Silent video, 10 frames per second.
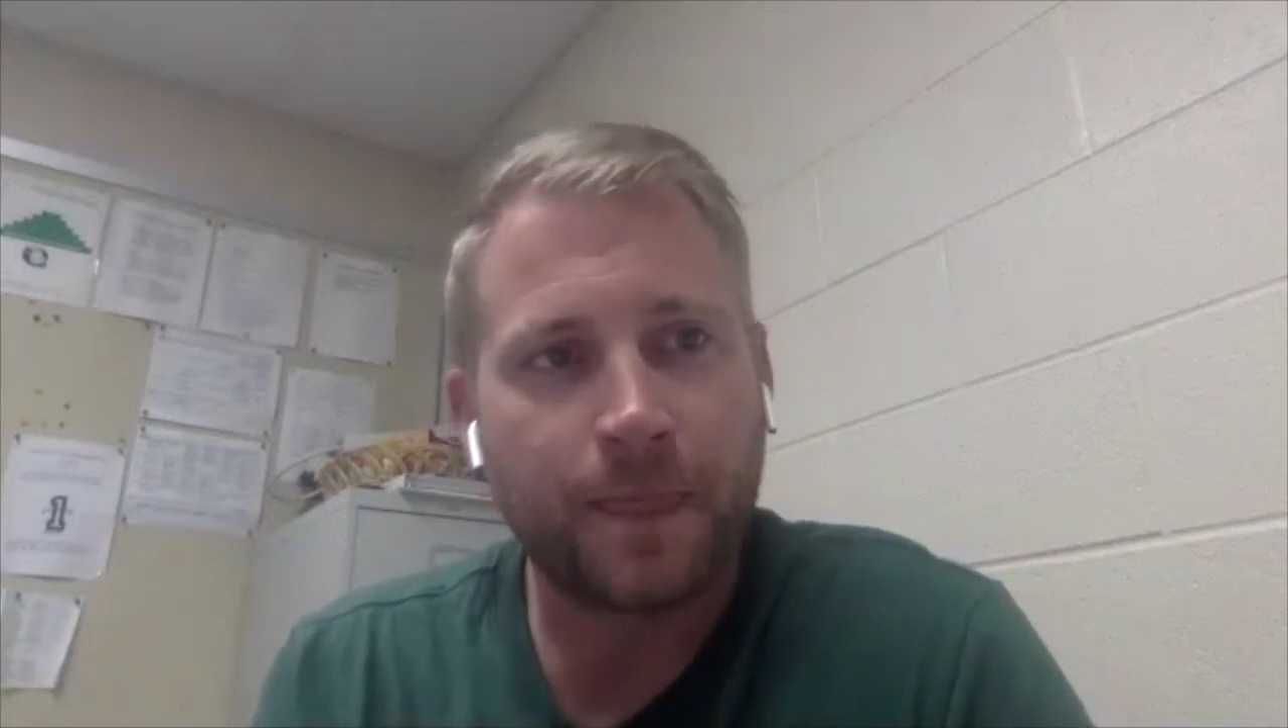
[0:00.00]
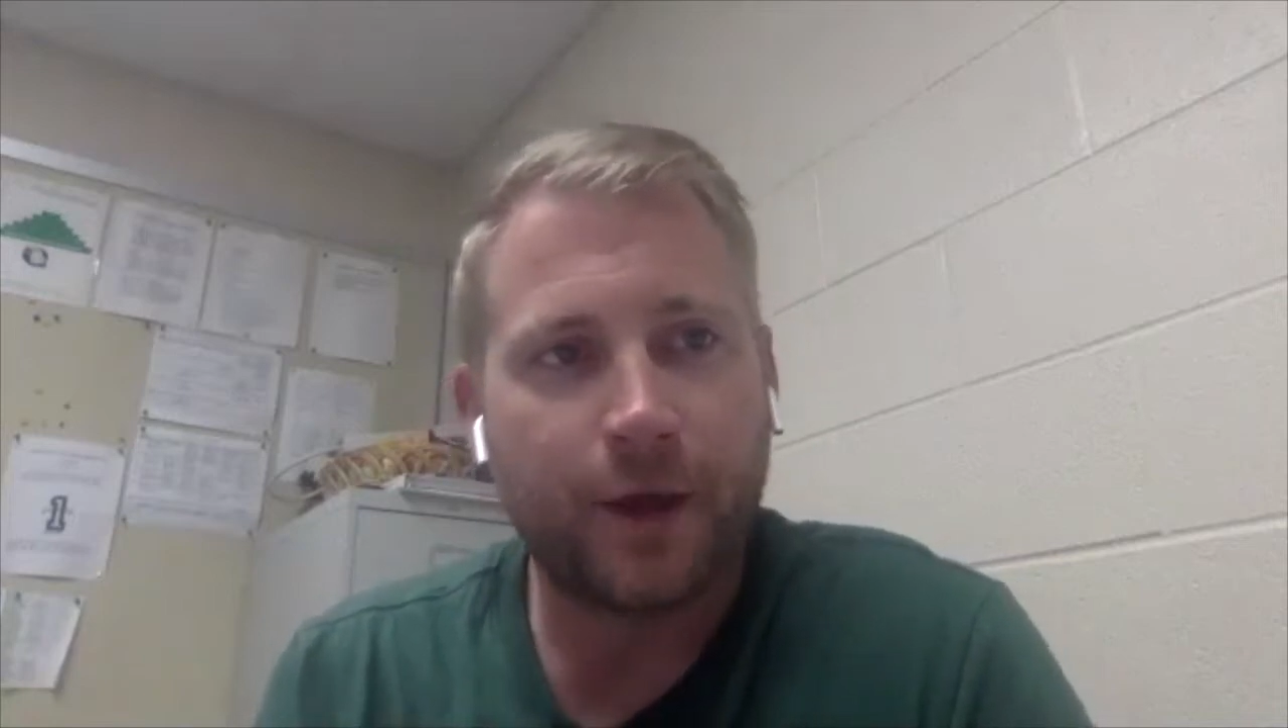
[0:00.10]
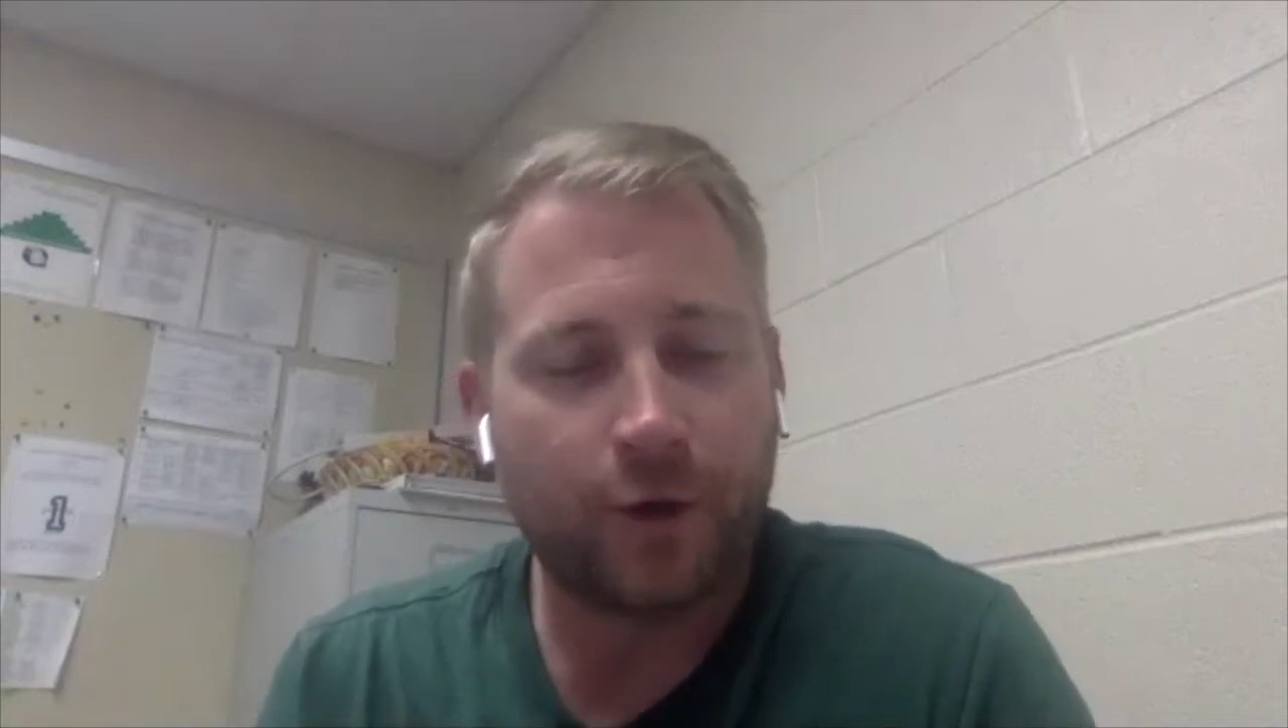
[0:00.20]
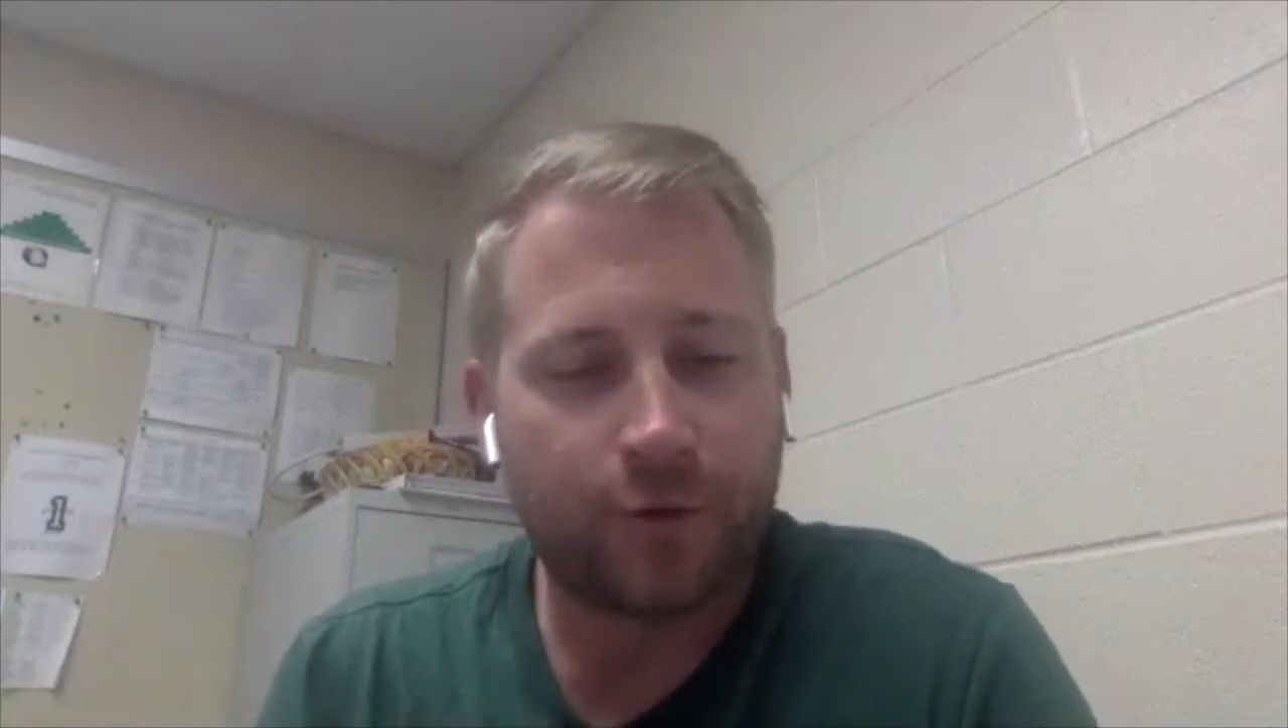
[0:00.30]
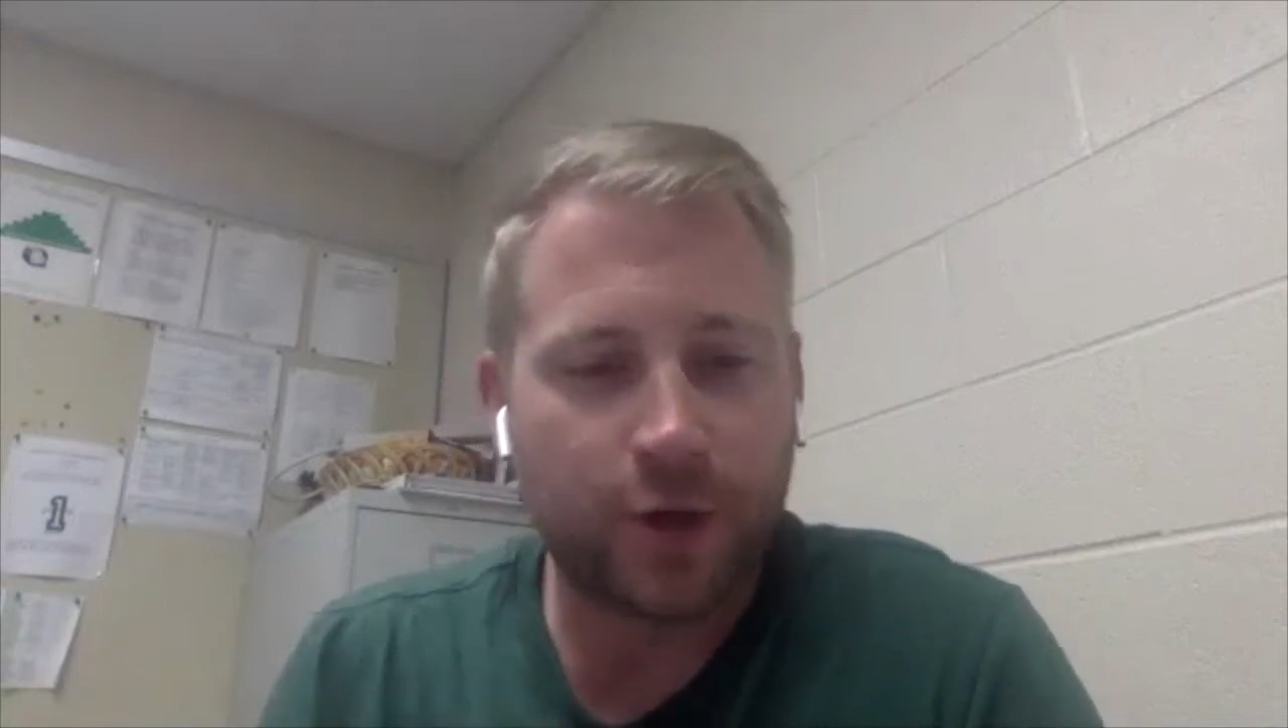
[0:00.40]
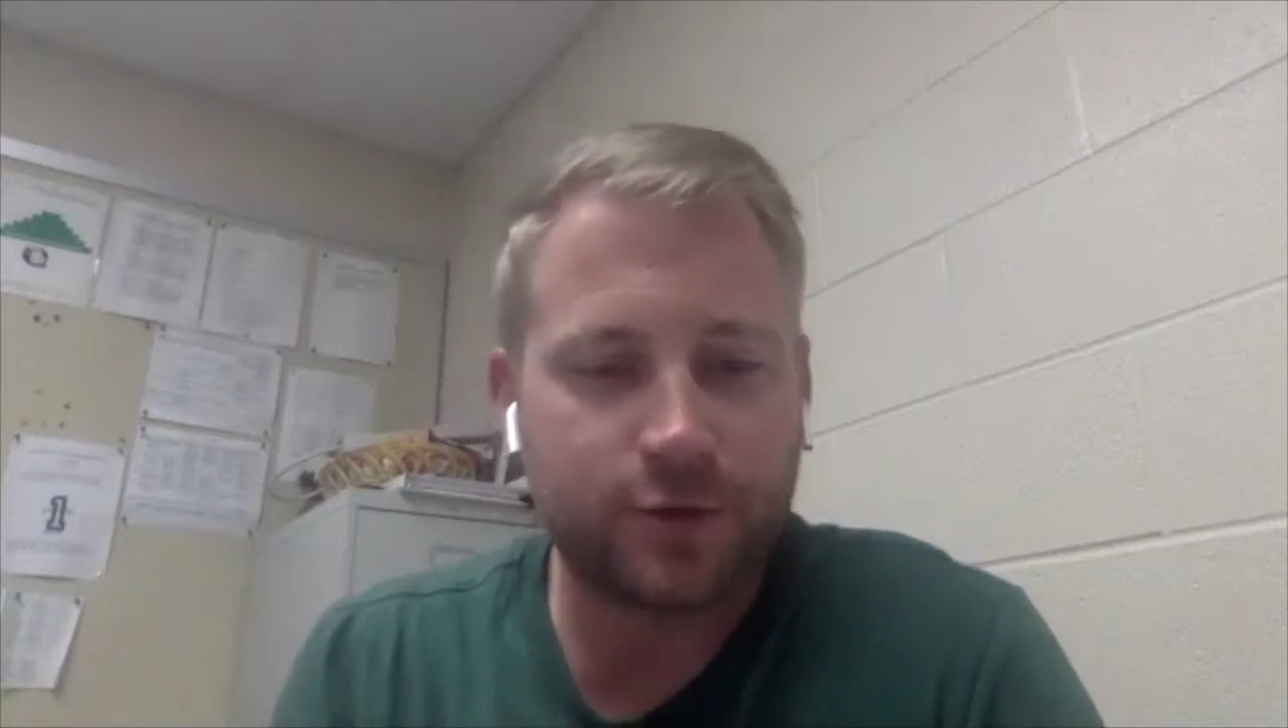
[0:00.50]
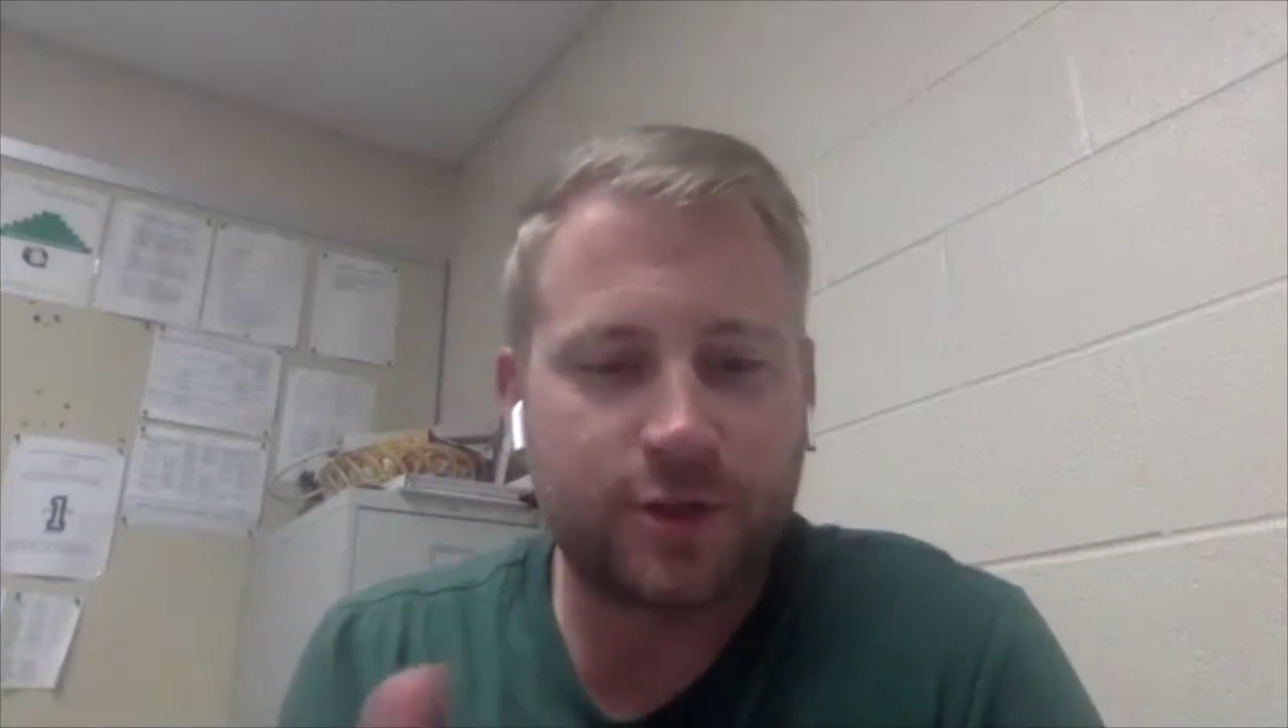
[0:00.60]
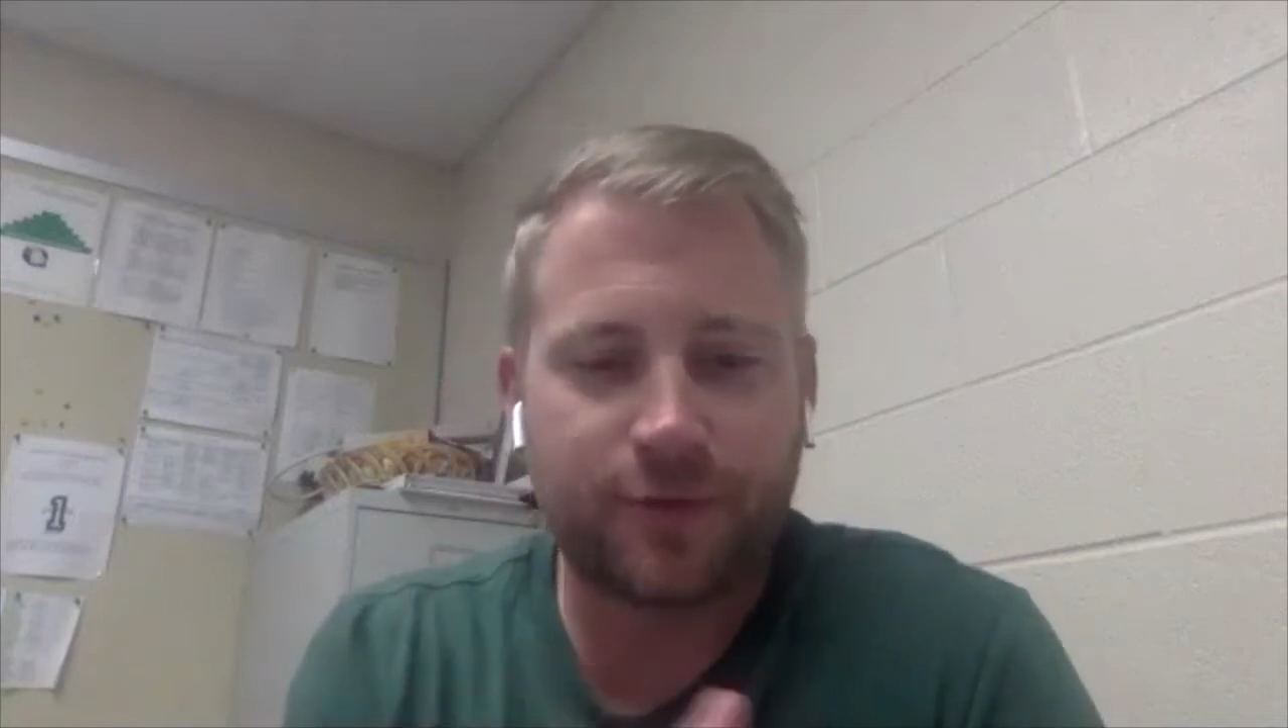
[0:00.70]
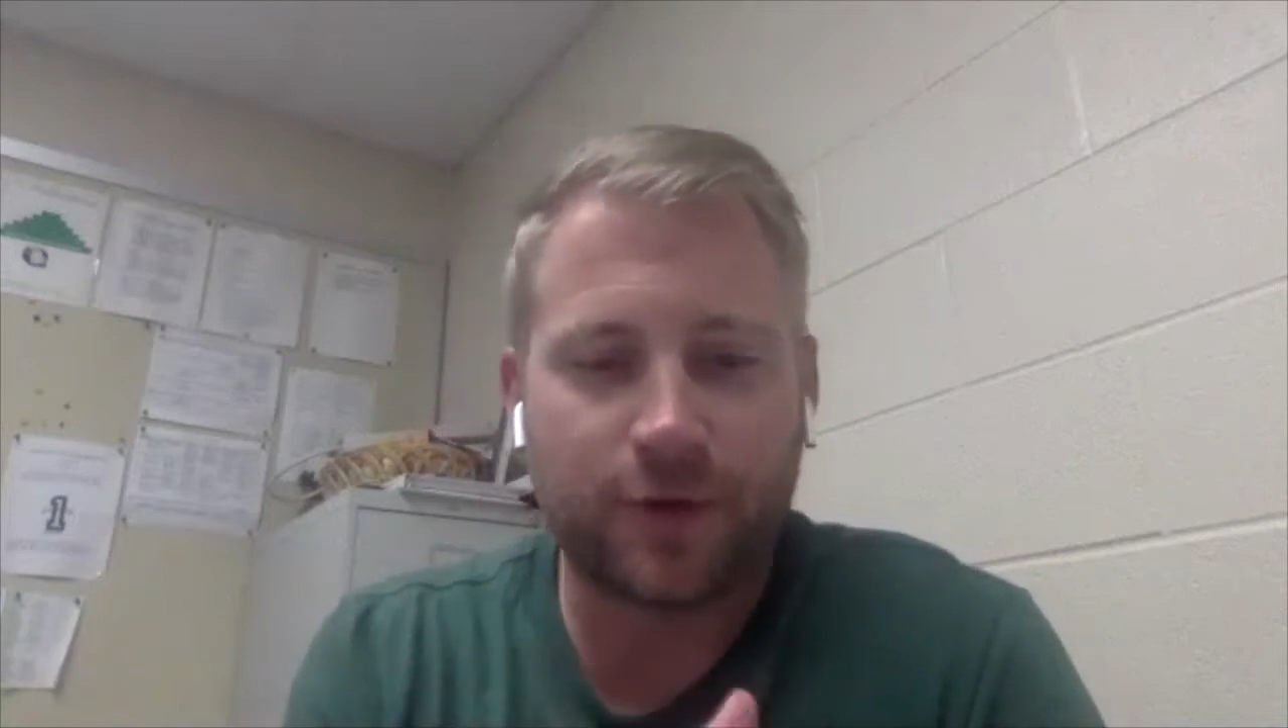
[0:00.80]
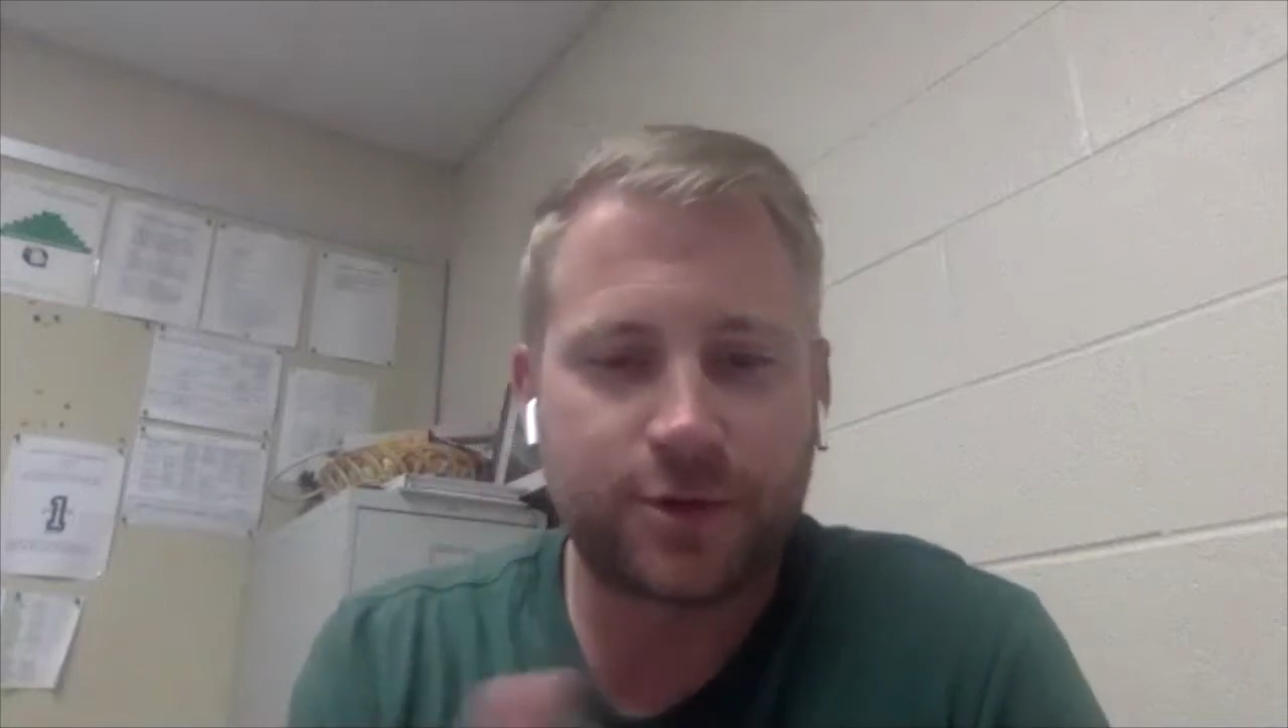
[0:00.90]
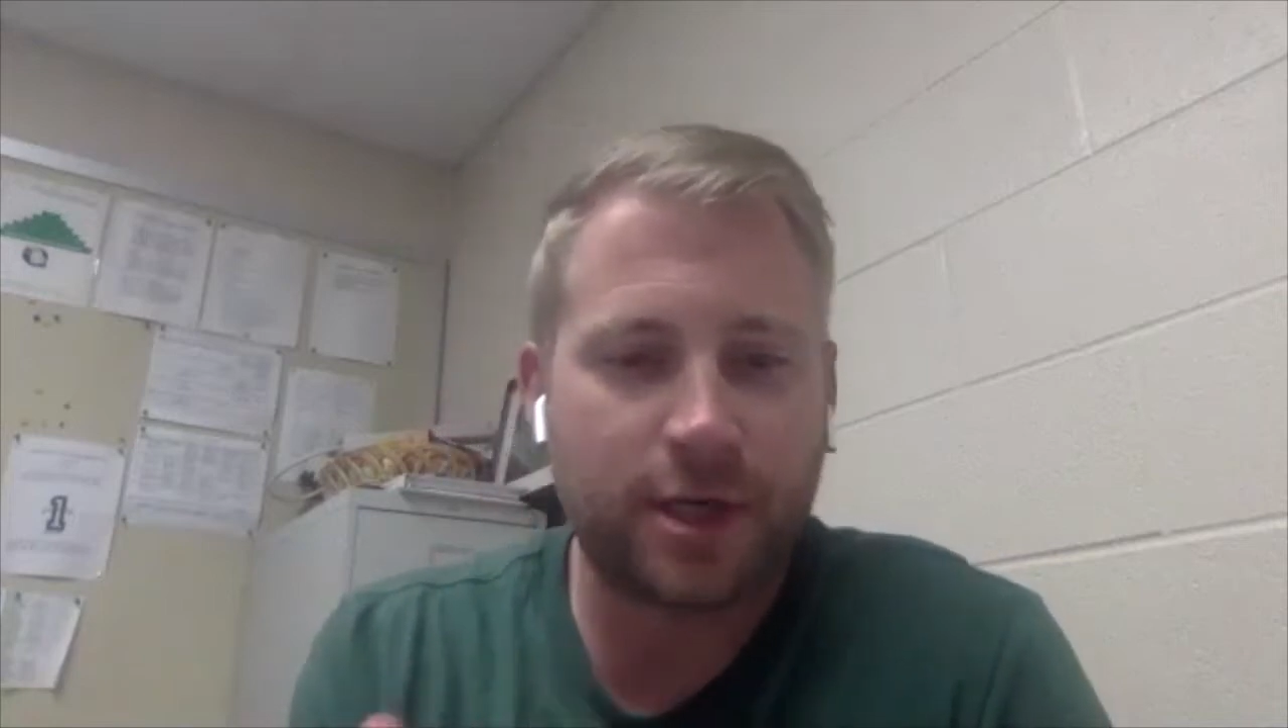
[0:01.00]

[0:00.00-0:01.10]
for those first